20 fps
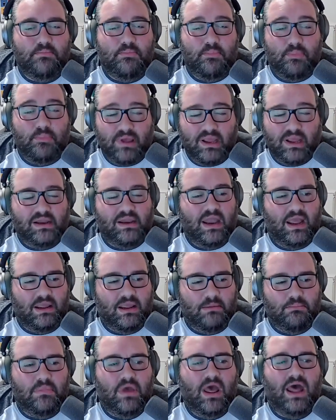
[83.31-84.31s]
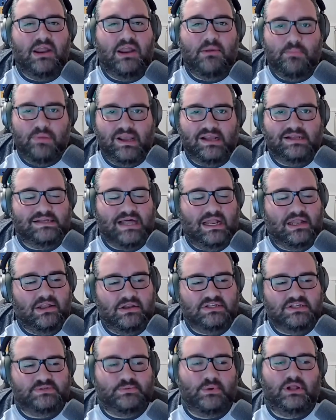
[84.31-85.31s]
big name and a big
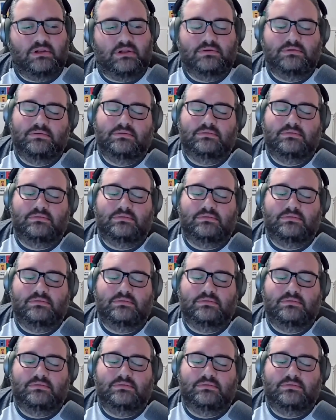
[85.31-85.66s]
talent as well.